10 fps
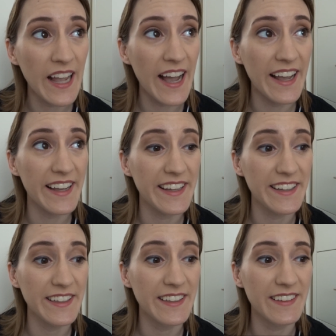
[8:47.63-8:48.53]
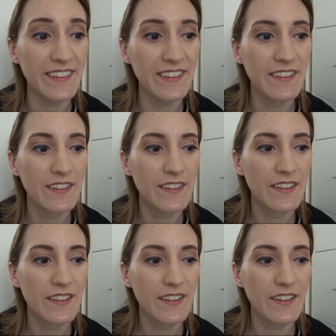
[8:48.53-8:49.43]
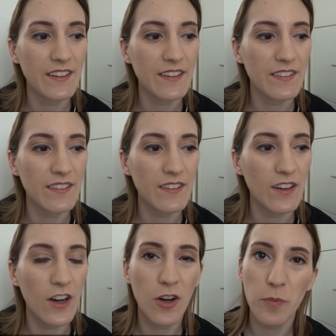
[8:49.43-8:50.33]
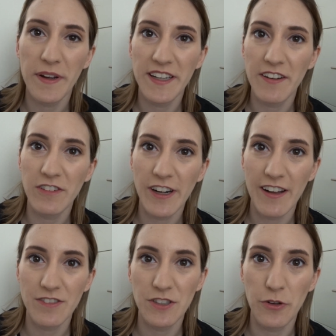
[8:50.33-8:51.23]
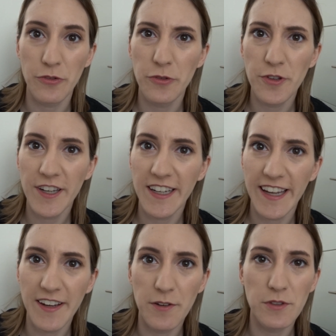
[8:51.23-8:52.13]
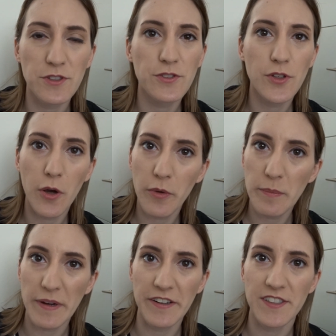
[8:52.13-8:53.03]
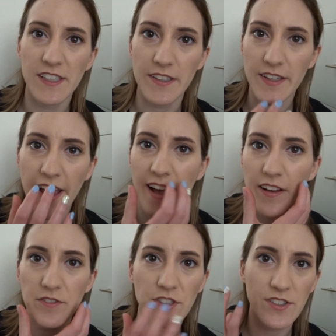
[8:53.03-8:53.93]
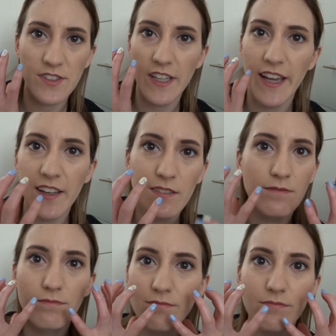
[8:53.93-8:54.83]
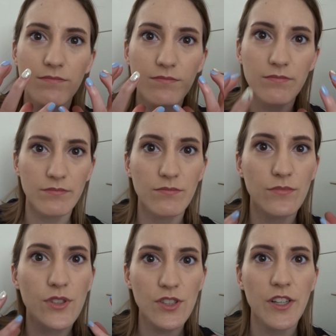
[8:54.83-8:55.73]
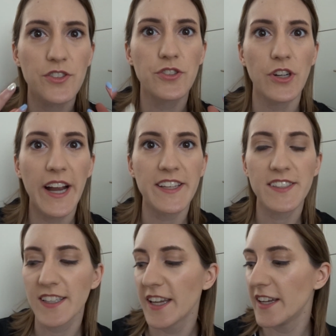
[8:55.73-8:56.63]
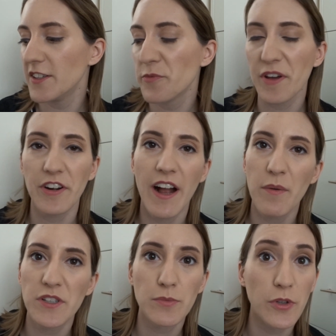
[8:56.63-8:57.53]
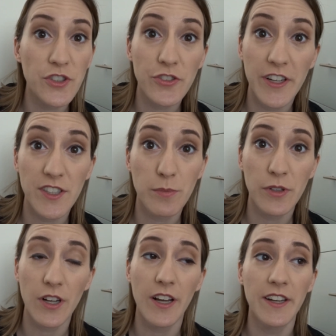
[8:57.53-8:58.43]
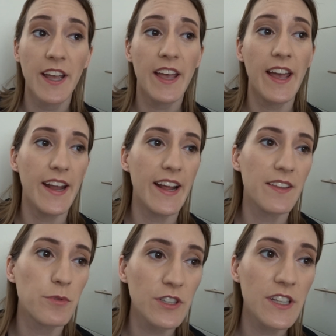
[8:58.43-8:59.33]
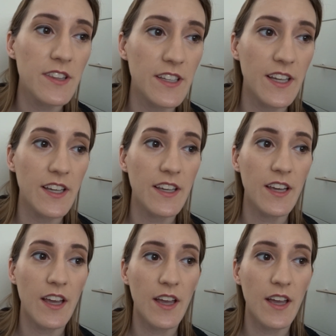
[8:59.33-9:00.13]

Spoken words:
I hope I never have to go through that again. It was so embarrassing to have just like such dry skin no matter how much moisturizer I put on, and I really think